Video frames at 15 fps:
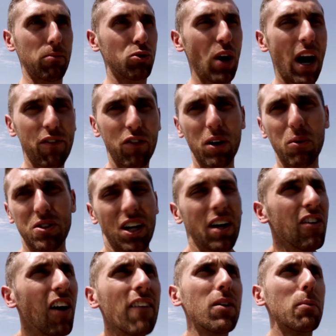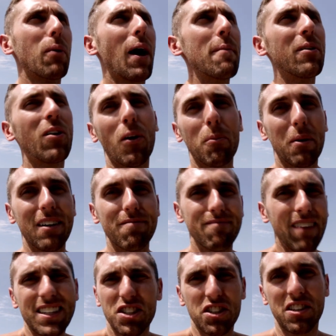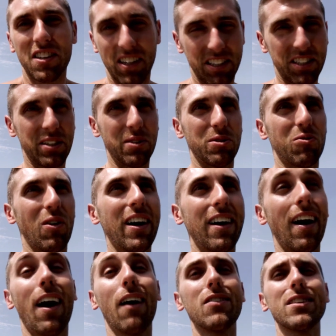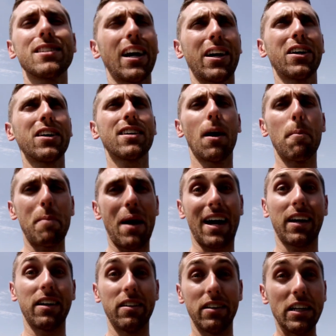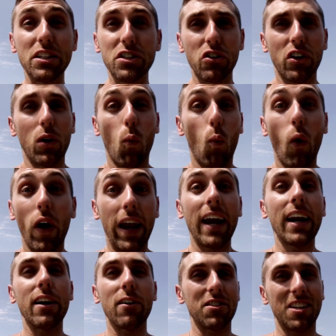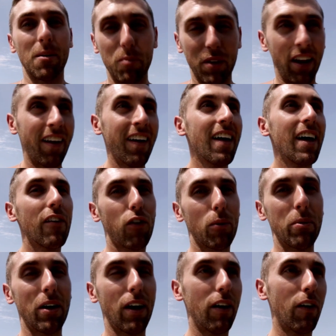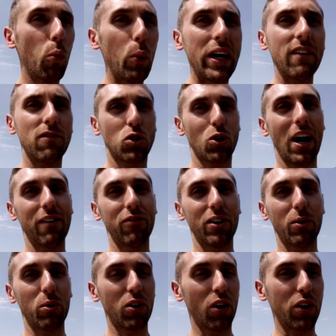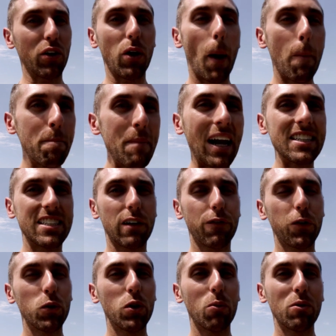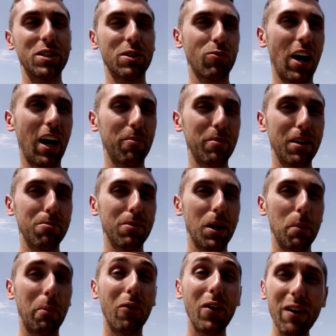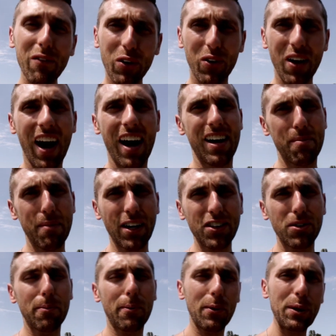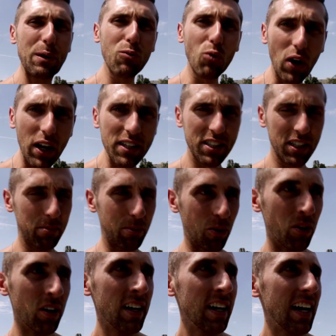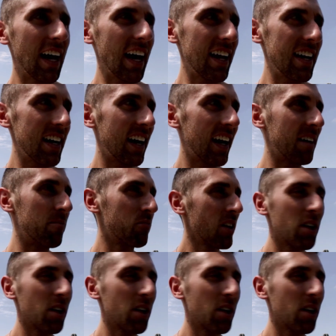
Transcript: from traveling, which I love to blame it on, but that's just an excuse, right? Obviously, I could have come back at easily at 180 or something from a, a week of traveling with all the amazing food that was around me, but believe it or not, I'm actually pretty reasonable, and uh,